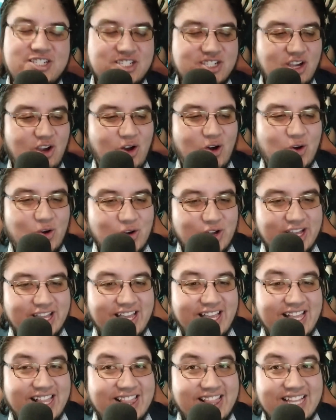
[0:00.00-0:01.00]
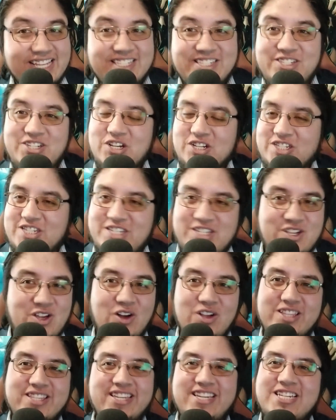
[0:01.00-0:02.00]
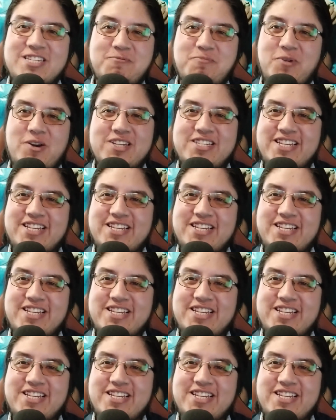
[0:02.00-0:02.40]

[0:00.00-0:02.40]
So let's just cut this